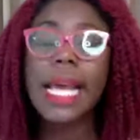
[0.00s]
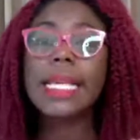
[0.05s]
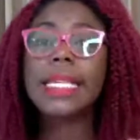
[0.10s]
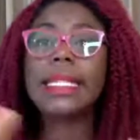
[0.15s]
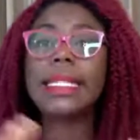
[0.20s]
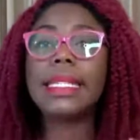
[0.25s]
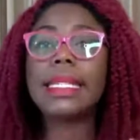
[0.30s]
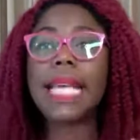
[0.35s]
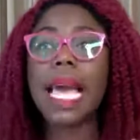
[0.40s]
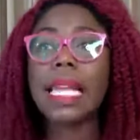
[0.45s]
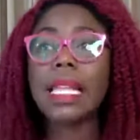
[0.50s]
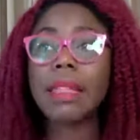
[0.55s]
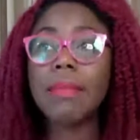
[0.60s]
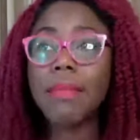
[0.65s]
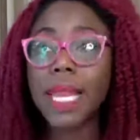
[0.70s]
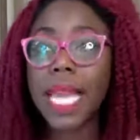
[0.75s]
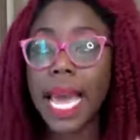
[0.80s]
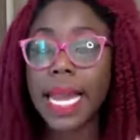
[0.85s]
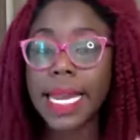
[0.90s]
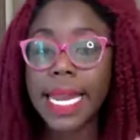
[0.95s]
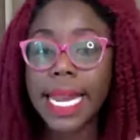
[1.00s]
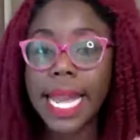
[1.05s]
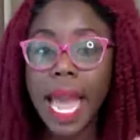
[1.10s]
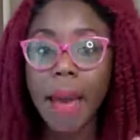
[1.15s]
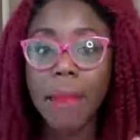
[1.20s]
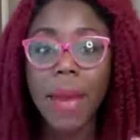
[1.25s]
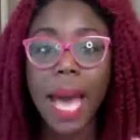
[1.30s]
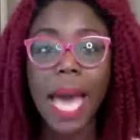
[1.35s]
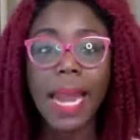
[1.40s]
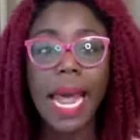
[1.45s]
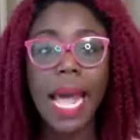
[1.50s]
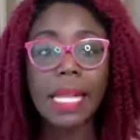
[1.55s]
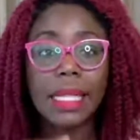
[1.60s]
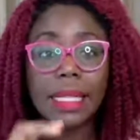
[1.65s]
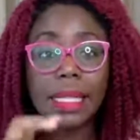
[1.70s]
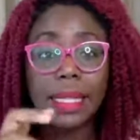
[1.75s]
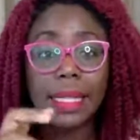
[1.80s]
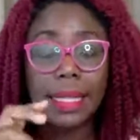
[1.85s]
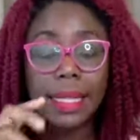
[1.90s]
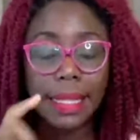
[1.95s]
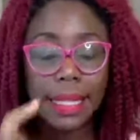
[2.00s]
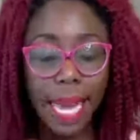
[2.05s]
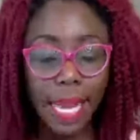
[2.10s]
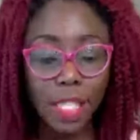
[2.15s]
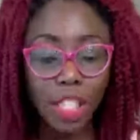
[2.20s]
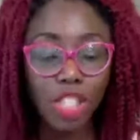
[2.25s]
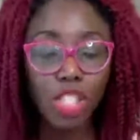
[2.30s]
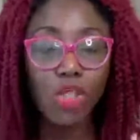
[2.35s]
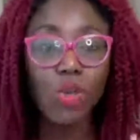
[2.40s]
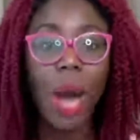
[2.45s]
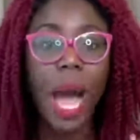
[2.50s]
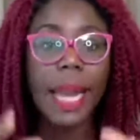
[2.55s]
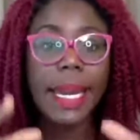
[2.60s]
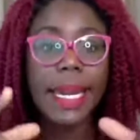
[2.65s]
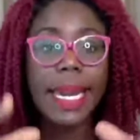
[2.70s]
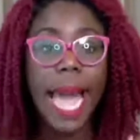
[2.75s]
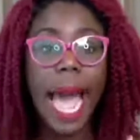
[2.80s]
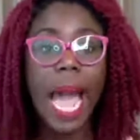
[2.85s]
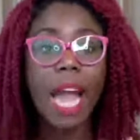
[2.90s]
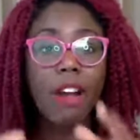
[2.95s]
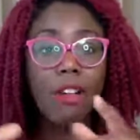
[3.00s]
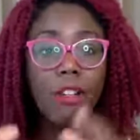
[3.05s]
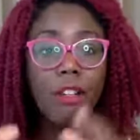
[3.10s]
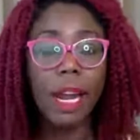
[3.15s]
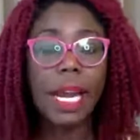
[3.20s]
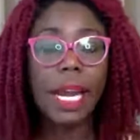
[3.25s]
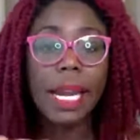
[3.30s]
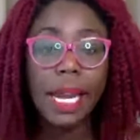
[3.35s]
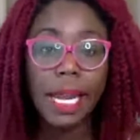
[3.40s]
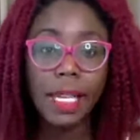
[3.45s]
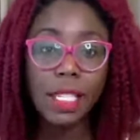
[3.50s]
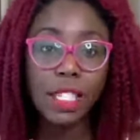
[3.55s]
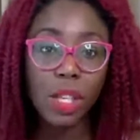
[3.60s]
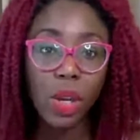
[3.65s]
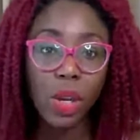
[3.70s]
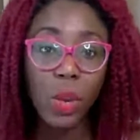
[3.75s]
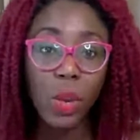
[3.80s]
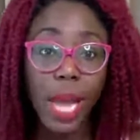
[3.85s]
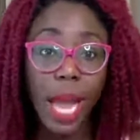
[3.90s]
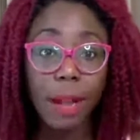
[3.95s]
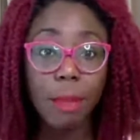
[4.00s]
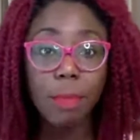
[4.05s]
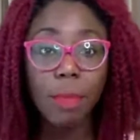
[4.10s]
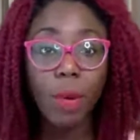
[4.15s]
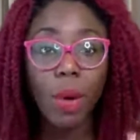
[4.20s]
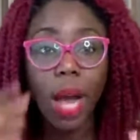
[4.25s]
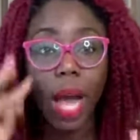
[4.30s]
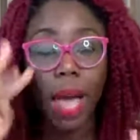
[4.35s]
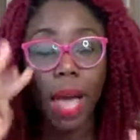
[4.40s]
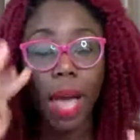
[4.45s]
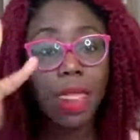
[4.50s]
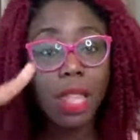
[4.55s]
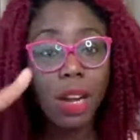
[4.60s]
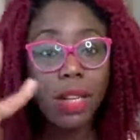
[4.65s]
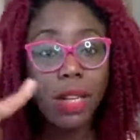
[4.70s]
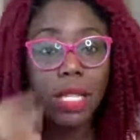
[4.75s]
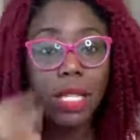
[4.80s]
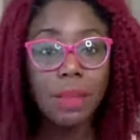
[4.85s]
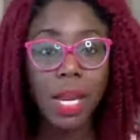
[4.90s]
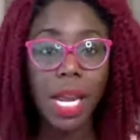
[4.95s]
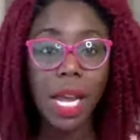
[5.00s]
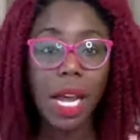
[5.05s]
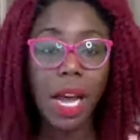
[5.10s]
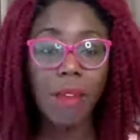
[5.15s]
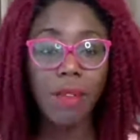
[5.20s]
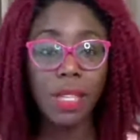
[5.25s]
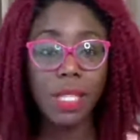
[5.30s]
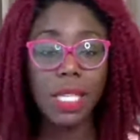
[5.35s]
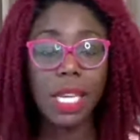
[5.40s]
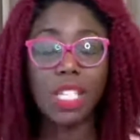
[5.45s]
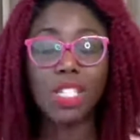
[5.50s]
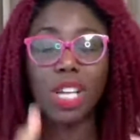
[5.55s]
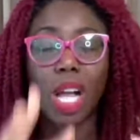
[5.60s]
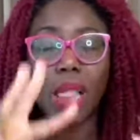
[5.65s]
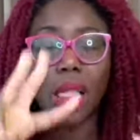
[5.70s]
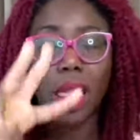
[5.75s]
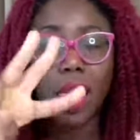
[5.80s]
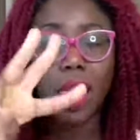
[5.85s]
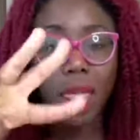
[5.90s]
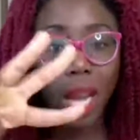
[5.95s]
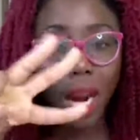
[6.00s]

send me a DM and I'll send you a direct link so you can book a 30-minute conversation.